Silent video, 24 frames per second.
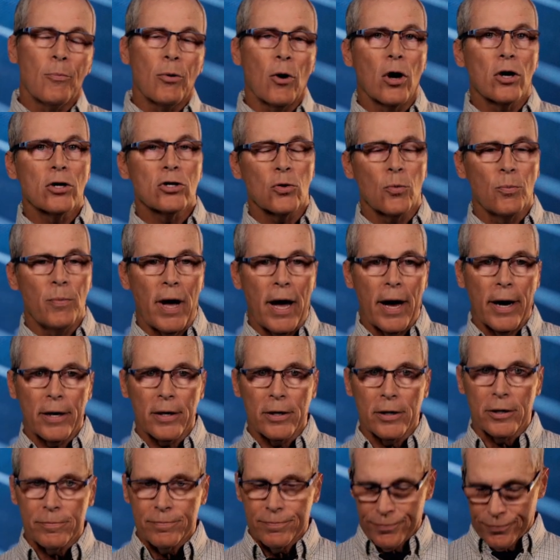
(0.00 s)
partial
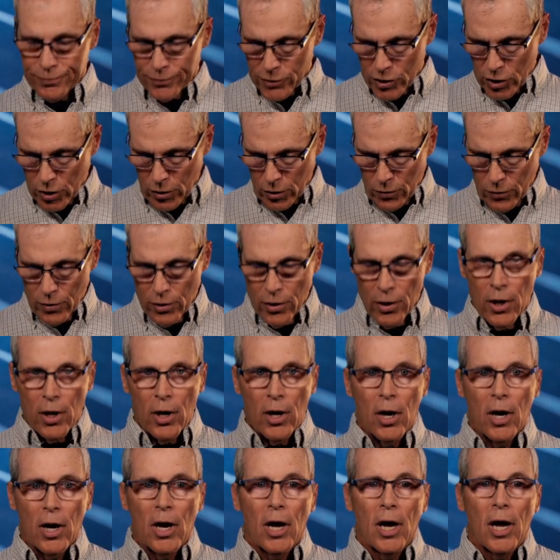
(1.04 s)
backup. So
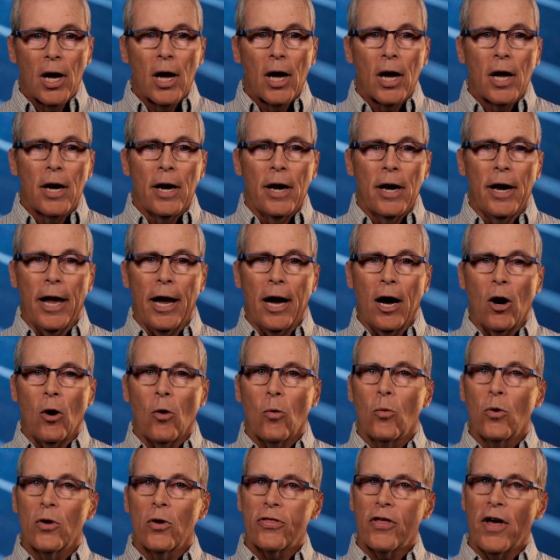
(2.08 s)

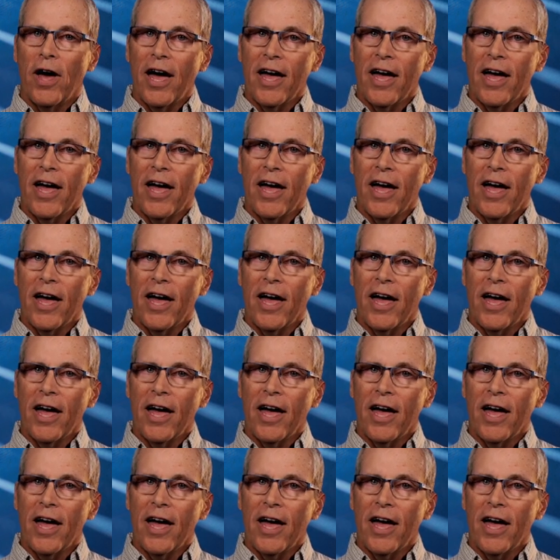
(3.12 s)
now with